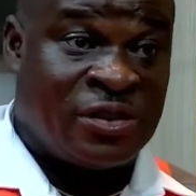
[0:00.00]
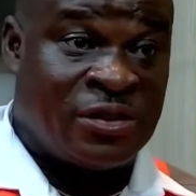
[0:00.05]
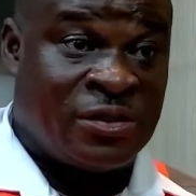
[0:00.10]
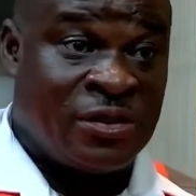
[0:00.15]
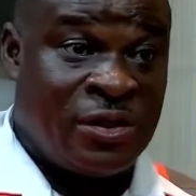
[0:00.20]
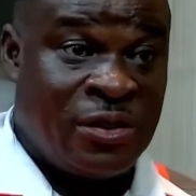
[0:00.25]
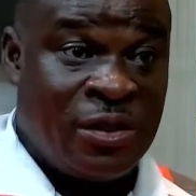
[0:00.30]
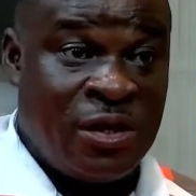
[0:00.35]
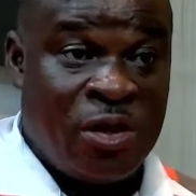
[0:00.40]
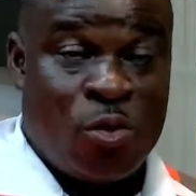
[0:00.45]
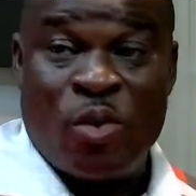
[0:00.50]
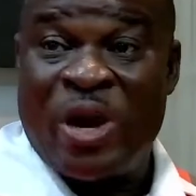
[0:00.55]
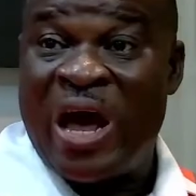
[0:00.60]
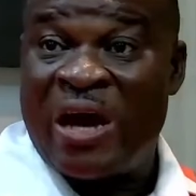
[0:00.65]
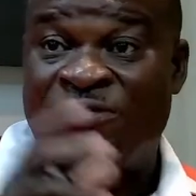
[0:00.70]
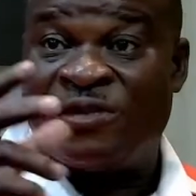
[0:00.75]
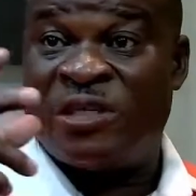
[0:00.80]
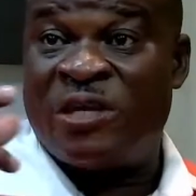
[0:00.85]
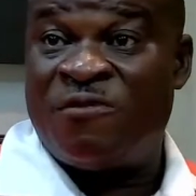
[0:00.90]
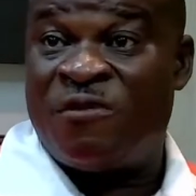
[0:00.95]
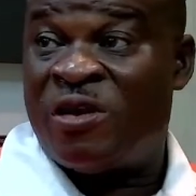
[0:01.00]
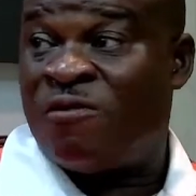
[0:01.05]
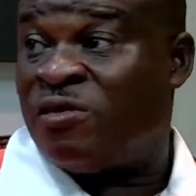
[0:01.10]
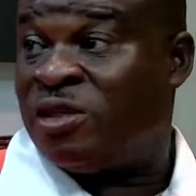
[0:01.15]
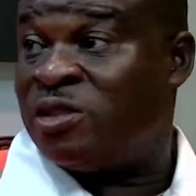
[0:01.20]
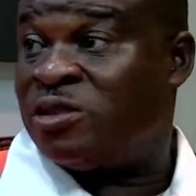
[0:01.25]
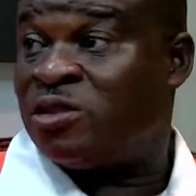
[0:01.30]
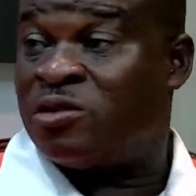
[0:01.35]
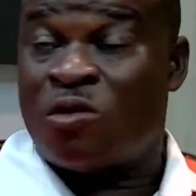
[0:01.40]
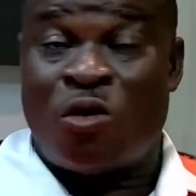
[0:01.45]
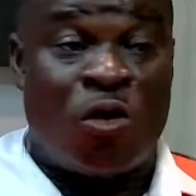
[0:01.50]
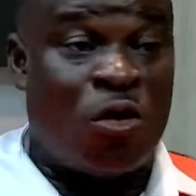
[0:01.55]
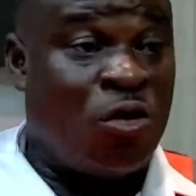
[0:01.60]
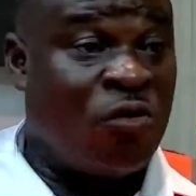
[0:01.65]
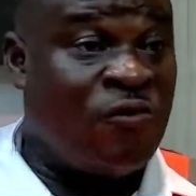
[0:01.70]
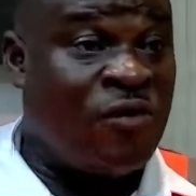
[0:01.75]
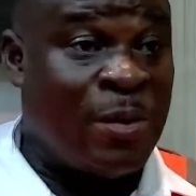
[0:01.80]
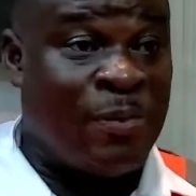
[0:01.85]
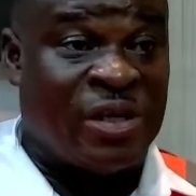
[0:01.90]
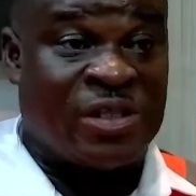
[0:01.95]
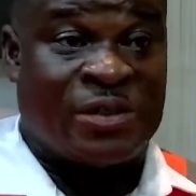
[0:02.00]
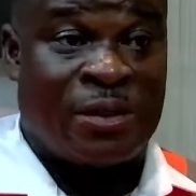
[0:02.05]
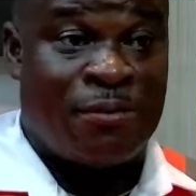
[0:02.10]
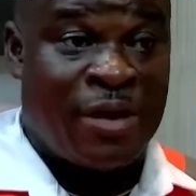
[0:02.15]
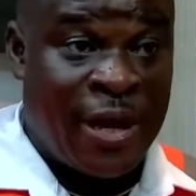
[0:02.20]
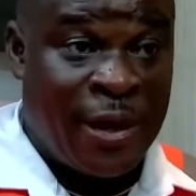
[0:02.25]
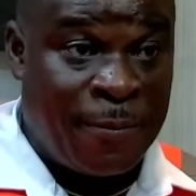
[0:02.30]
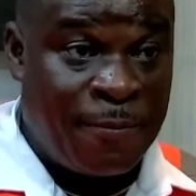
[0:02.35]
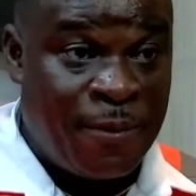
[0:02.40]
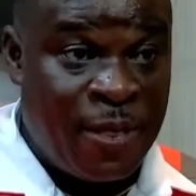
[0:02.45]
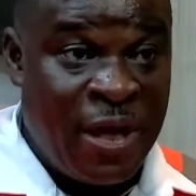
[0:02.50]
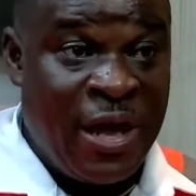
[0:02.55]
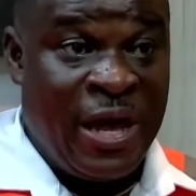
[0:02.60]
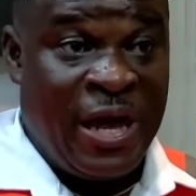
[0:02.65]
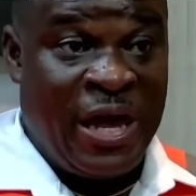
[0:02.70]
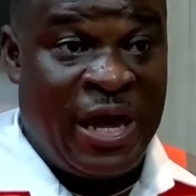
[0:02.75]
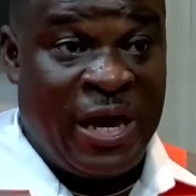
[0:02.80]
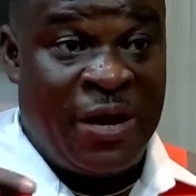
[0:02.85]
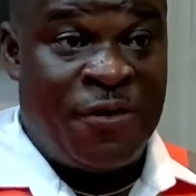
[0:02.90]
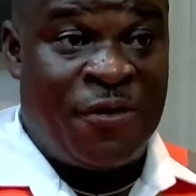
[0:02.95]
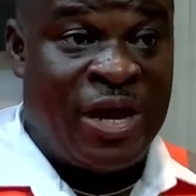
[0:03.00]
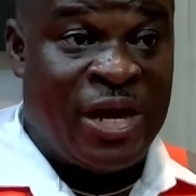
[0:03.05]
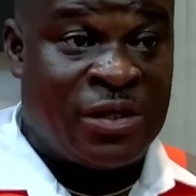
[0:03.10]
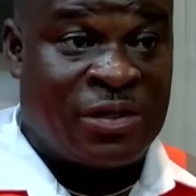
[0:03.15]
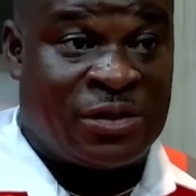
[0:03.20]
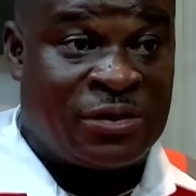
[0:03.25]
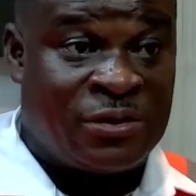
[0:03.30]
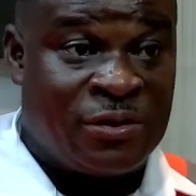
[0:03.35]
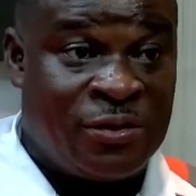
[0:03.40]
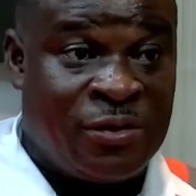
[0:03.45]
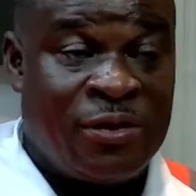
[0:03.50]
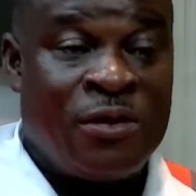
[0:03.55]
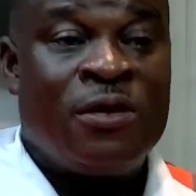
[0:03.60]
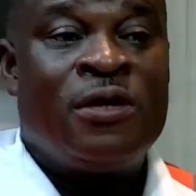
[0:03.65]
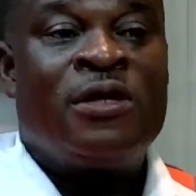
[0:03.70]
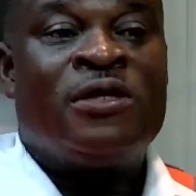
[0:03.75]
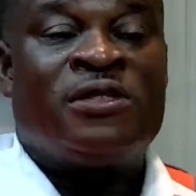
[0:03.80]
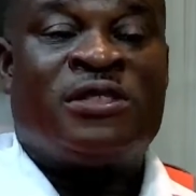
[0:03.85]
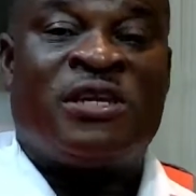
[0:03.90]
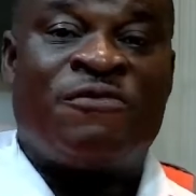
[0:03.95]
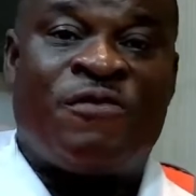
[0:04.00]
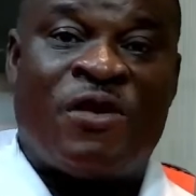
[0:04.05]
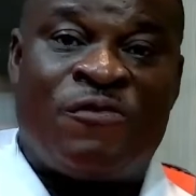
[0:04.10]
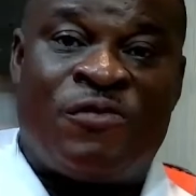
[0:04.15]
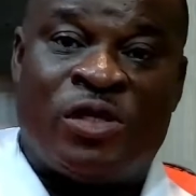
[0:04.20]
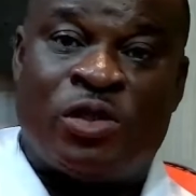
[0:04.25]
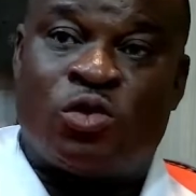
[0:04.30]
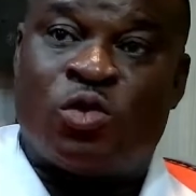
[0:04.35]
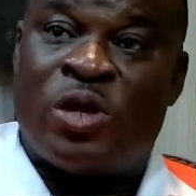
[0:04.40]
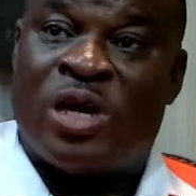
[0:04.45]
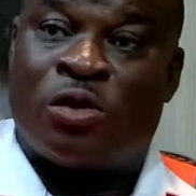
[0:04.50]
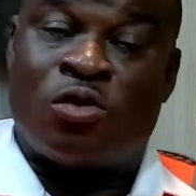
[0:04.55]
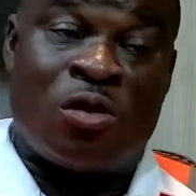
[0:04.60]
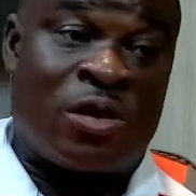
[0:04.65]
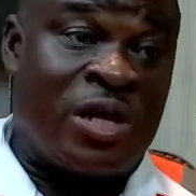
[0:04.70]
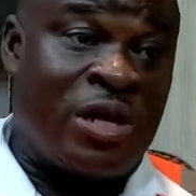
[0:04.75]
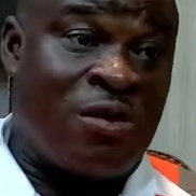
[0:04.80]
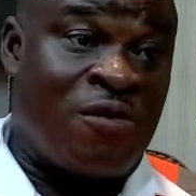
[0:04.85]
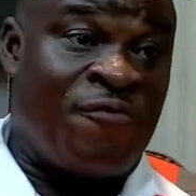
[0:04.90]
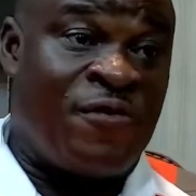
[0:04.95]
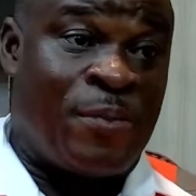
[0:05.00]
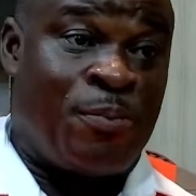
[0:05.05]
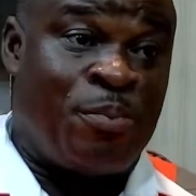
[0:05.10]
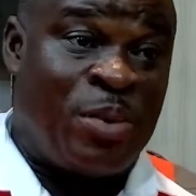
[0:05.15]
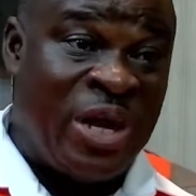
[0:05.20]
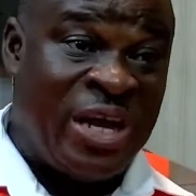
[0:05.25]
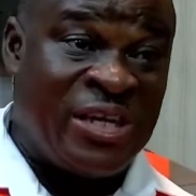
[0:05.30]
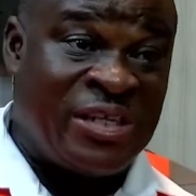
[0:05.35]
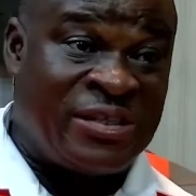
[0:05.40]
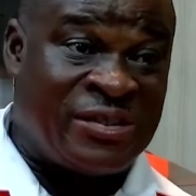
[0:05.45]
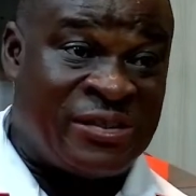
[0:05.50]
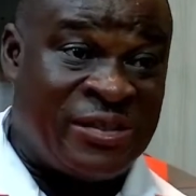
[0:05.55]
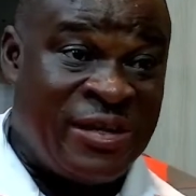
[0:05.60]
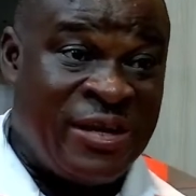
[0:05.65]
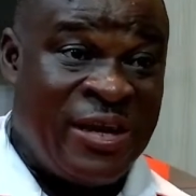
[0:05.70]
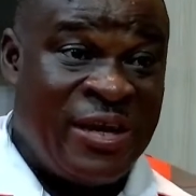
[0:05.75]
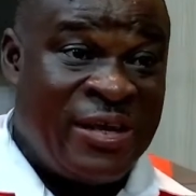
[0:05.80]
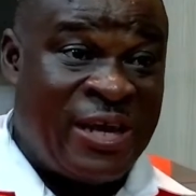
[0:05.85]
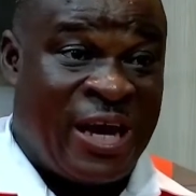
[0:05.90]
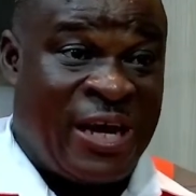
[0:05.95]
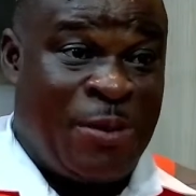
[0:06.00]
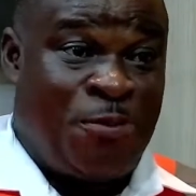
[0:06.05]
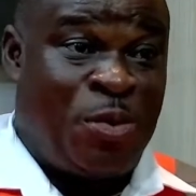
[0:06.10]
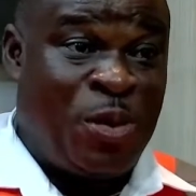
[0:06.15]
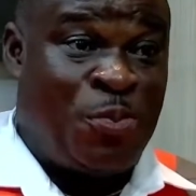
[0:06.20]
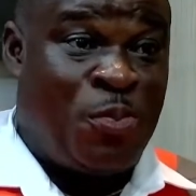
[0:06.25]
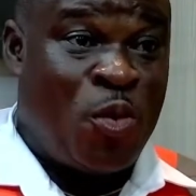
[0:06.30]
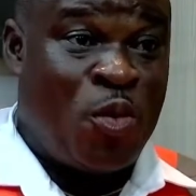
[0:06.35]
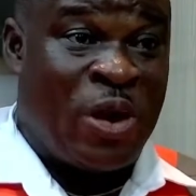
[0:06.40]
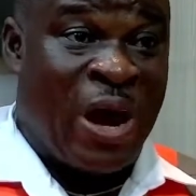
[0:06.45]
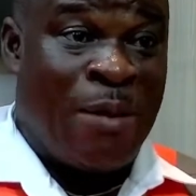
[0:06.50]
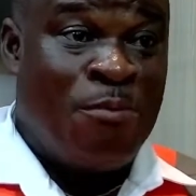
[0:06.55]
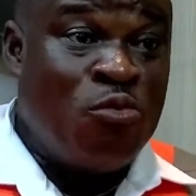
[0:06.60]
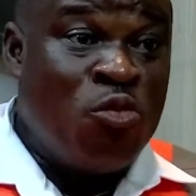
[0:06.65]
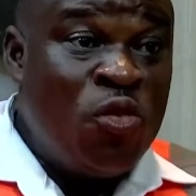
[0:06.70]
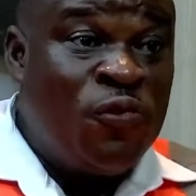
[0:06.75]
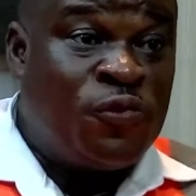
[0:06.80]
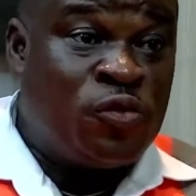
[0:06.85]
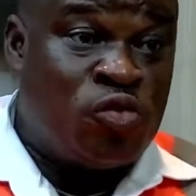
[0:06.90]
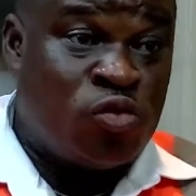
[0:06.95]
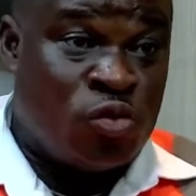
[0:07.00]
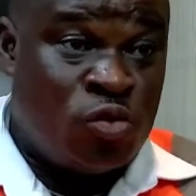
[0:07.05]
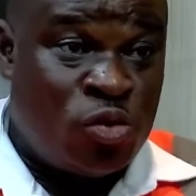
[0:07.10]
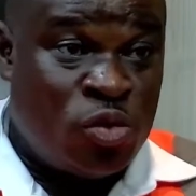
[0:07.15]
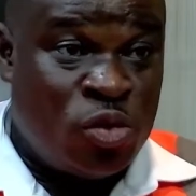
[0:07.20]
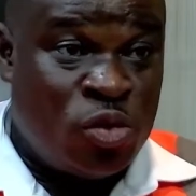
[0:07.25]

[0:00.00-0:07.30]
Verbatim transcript: we move events all over Masamai. Areas, safe heavens, we are talking of a place that the people can move to